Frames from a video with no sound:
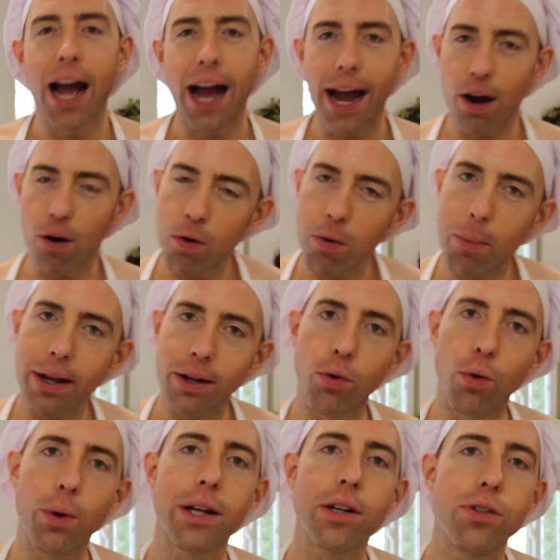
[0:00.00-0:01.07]
How am I
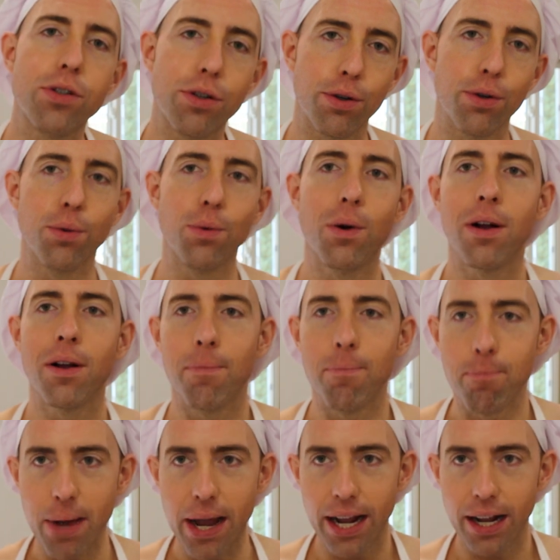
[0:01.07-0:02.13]
going to
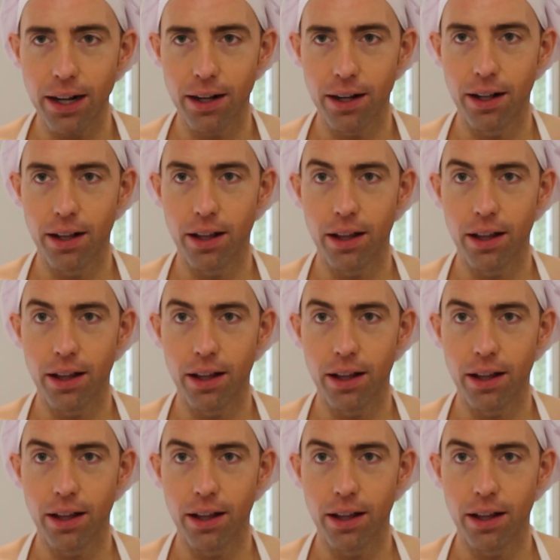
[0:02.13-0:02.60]
make